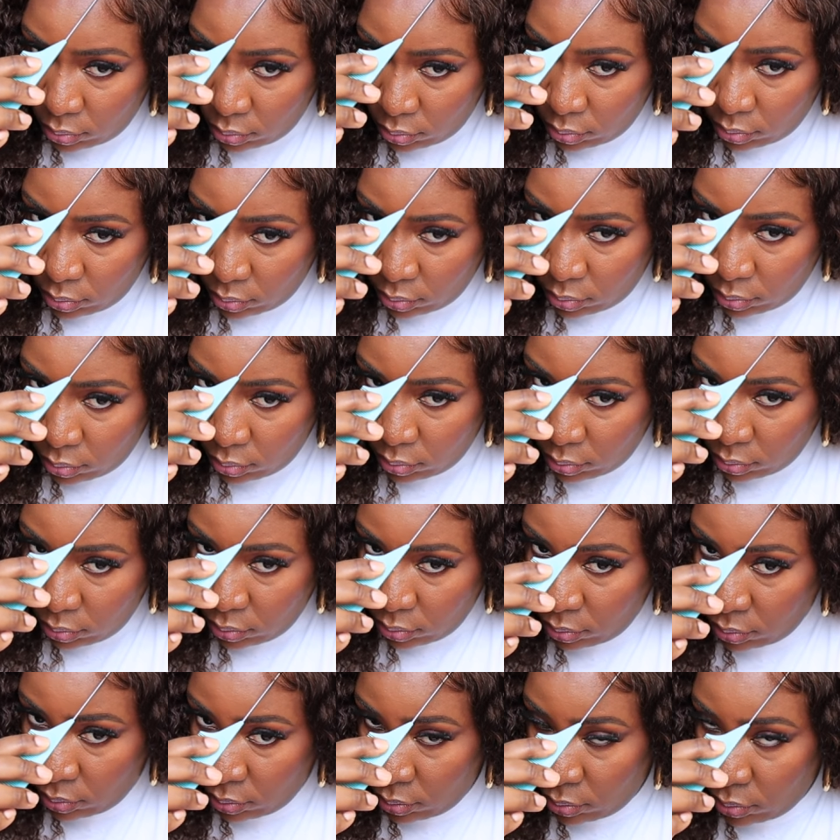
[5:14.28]
you don't need to glue
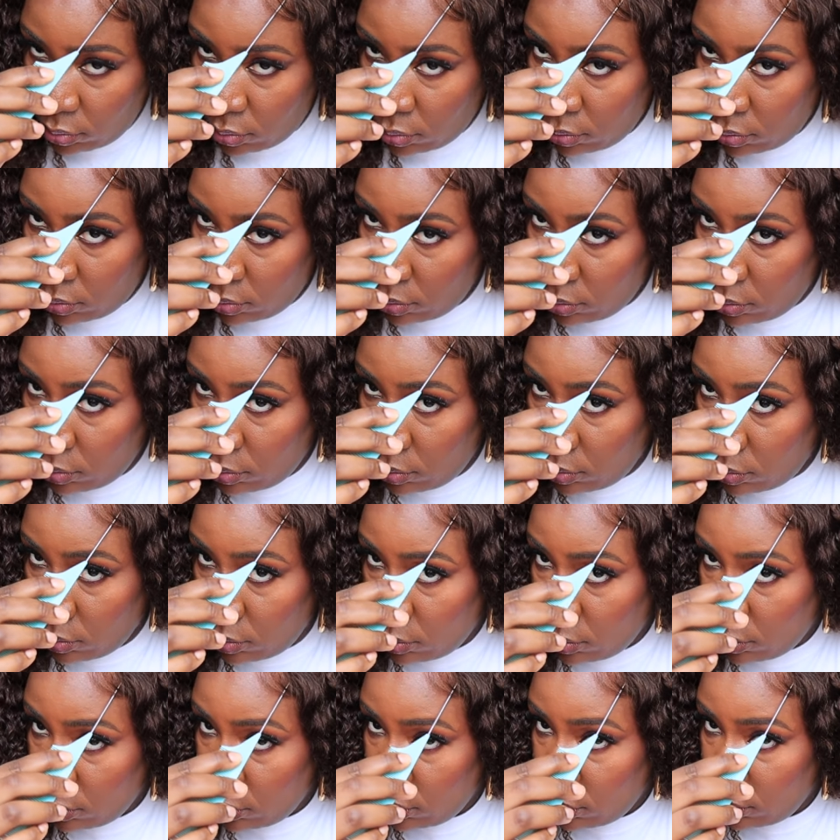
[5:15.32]
down anything you don't need to tie
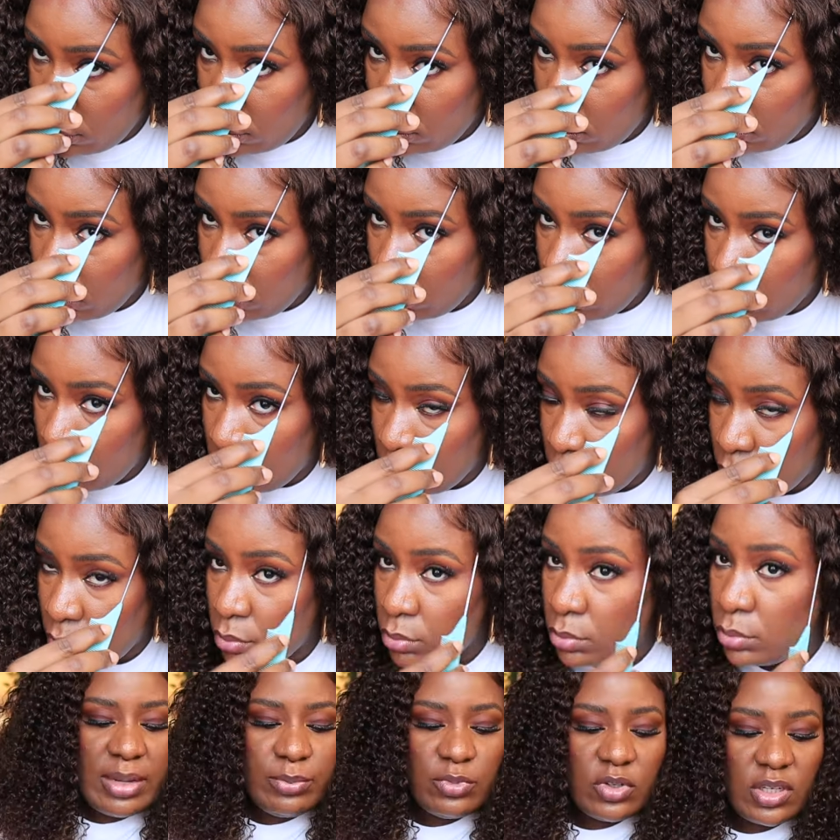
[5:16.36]
down anything like
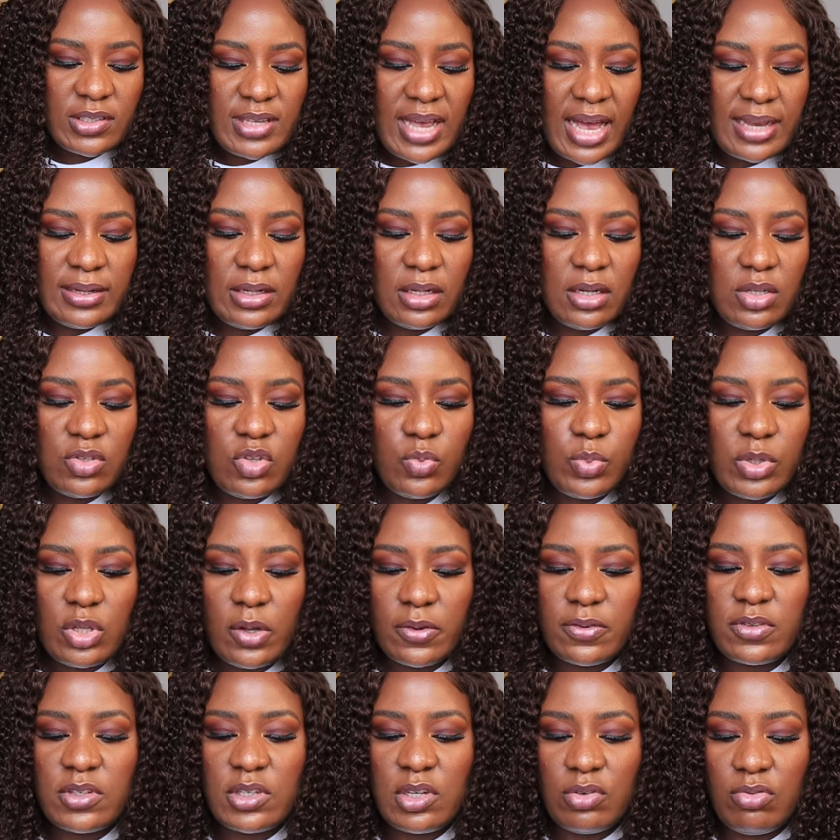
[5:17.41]
let me just add a little bit
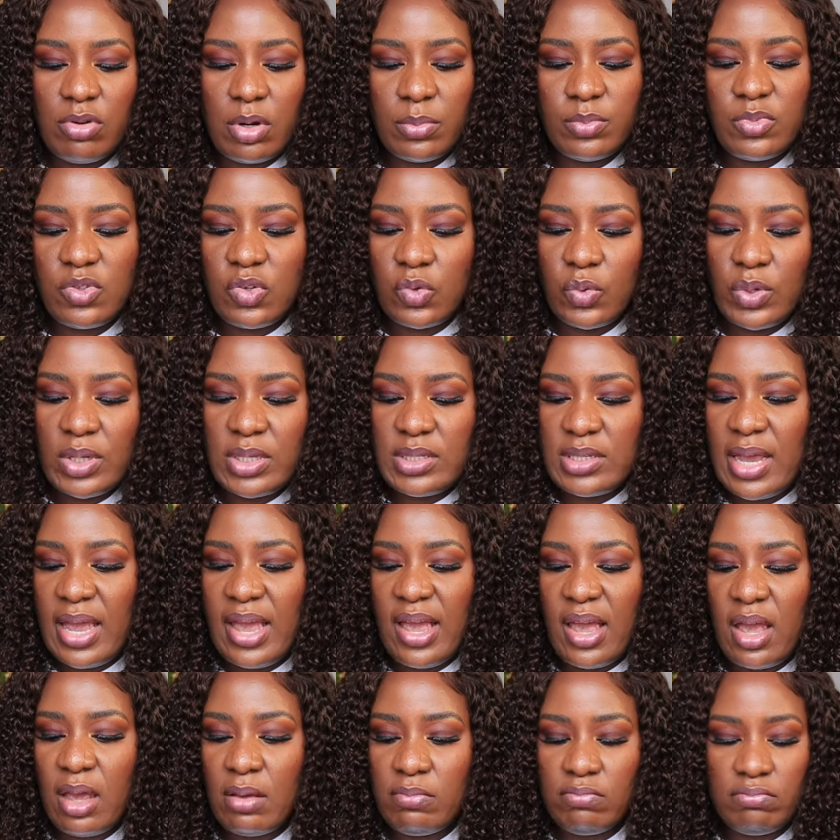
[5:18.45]
of serum to it
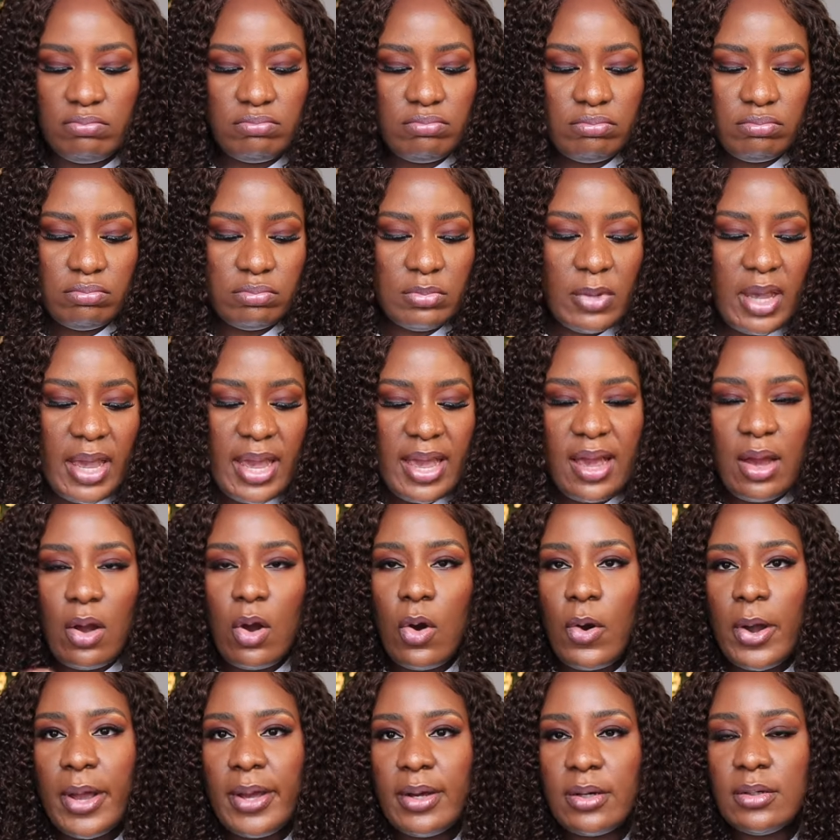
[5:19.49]
hair hair
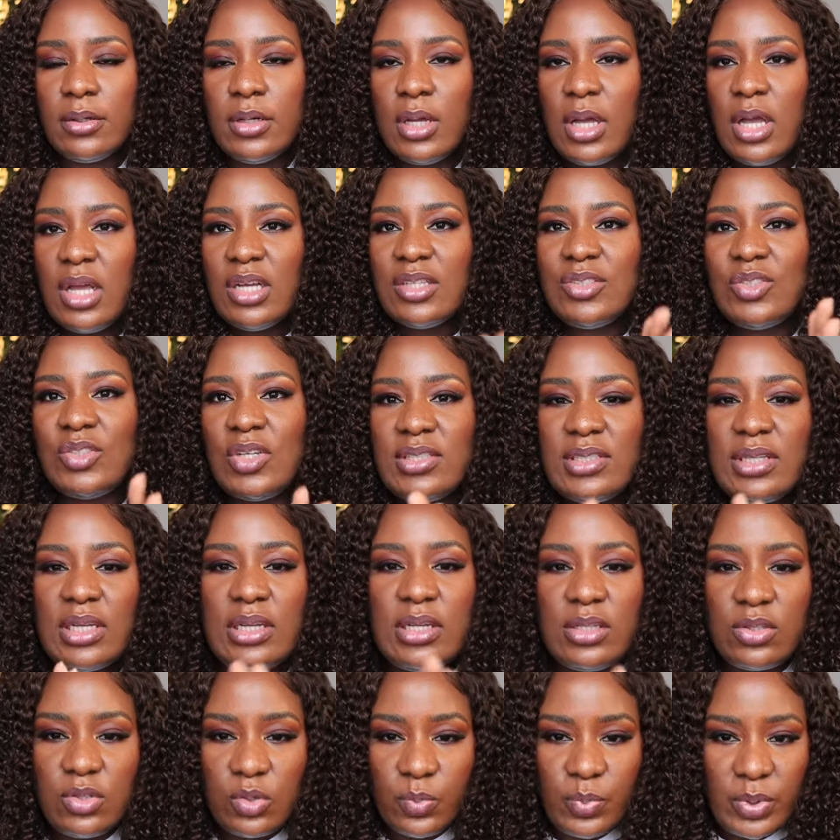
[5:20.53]
oil just a
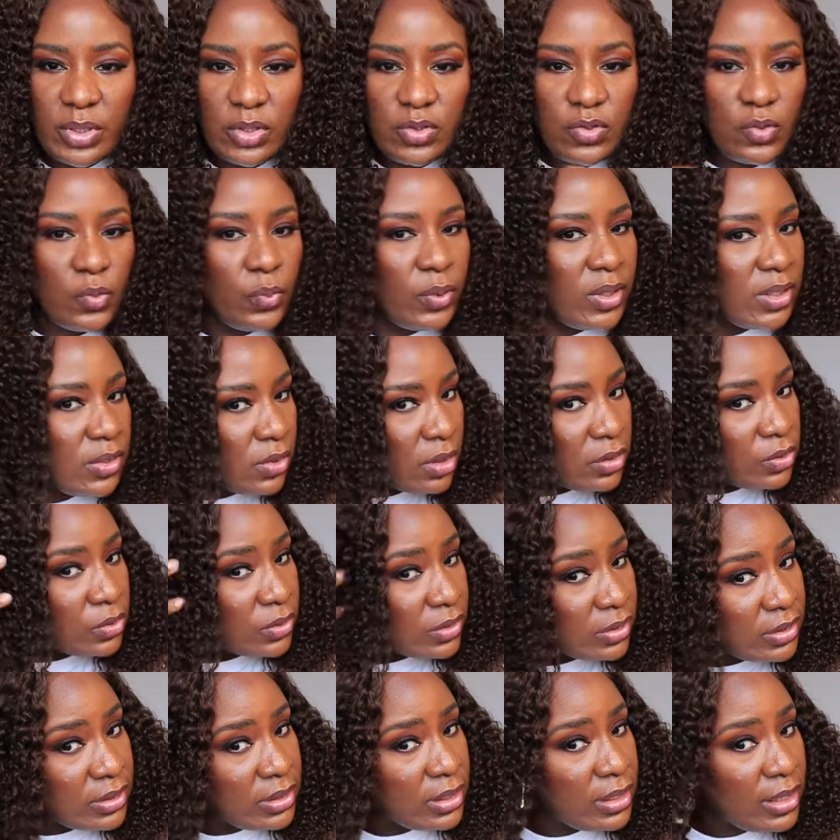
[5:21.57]
little bit to it just to
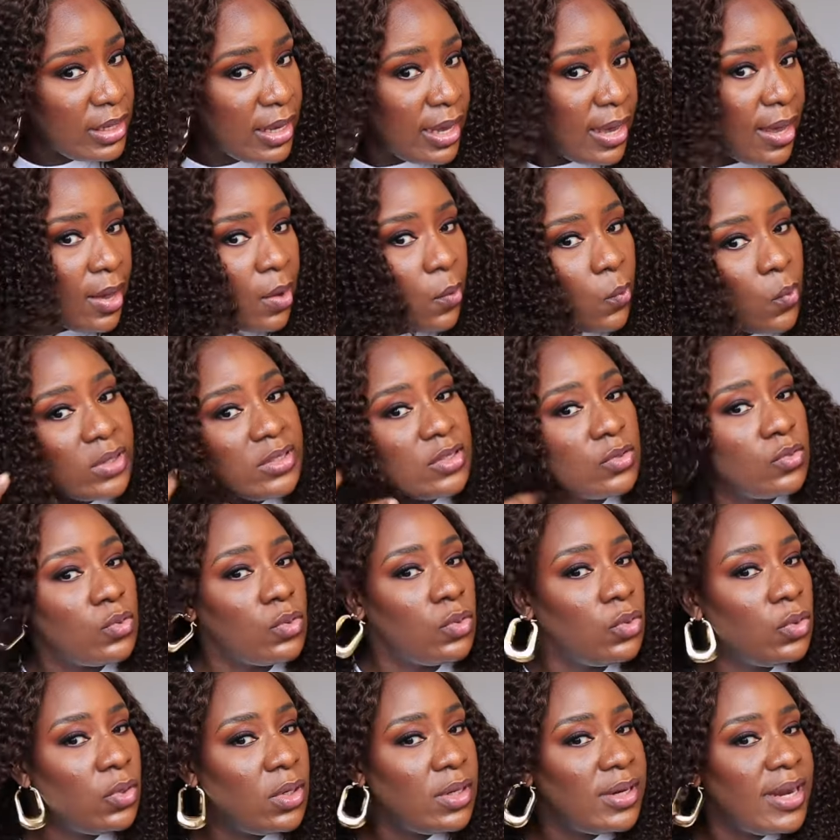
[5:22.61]
see what it will
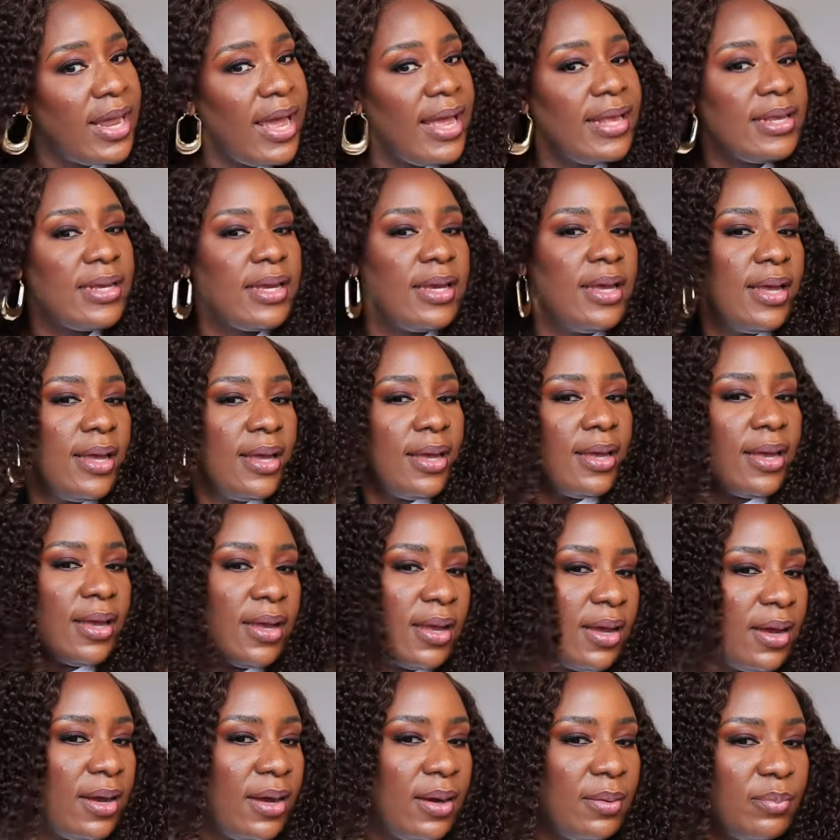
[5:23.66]
look like
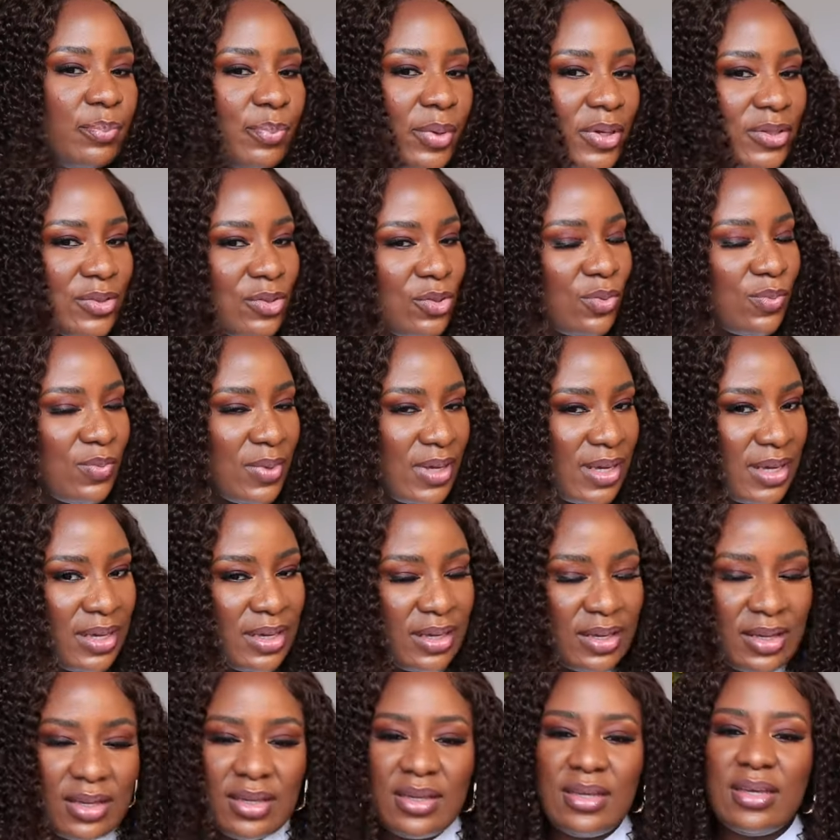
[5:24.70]
um, but to
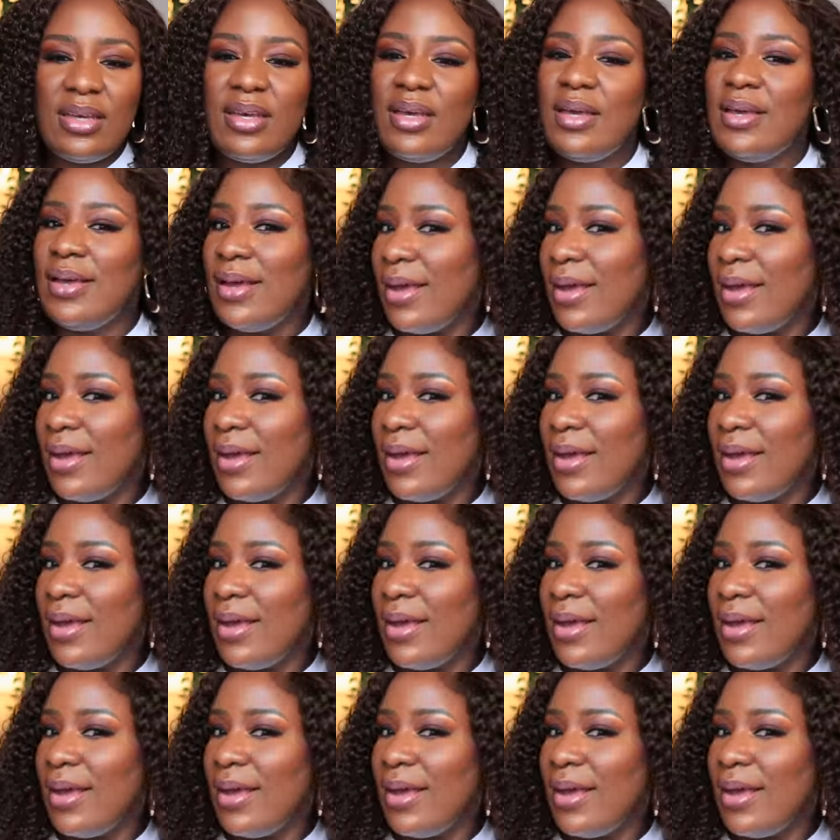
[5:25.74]
me